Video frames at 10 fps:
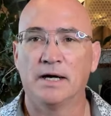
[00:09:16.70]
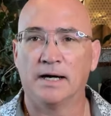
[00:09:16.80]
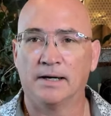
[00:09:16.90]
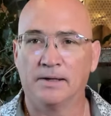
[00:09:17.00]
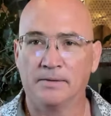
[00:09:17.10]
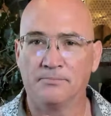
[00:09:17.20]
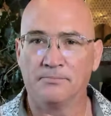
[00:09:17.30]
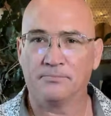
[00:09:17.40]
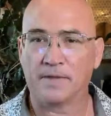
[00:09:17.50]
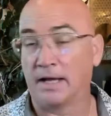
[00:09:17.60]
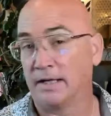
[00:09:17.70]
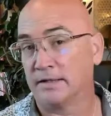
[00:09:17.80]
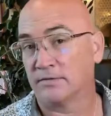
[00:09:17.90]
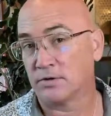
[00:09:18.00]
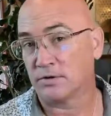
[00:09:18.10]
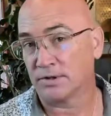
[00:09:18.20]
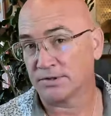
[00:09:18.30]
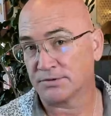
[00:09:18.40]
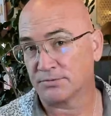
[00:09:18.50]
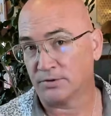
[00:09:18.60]
Um, and of
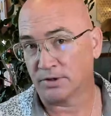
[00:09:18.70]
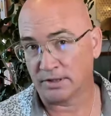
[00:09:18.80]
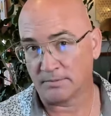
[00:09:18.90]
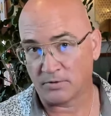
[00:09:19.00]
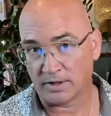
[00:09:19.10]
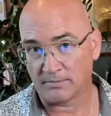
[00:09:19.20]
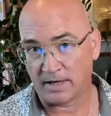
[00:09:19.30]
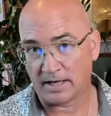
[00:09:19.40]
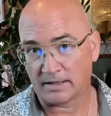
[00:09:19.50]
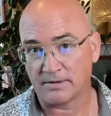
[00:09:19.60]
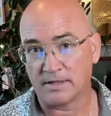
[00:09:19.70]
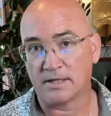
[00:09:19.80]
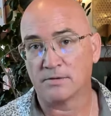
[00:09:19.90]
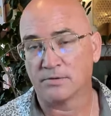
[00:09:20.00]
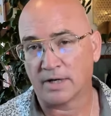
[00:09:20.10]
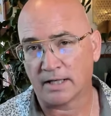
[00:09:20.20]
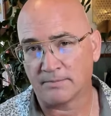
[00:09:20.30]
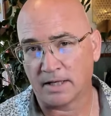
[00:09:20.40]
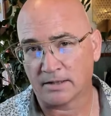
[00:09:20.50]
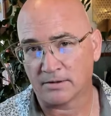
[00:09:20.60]
course, we're going to bring back the
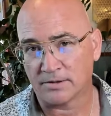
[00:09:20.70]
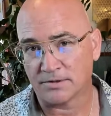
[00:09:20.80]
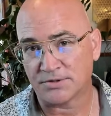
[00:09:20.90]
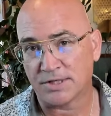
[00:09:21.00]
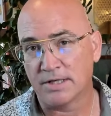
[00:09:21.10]
Rainmakers.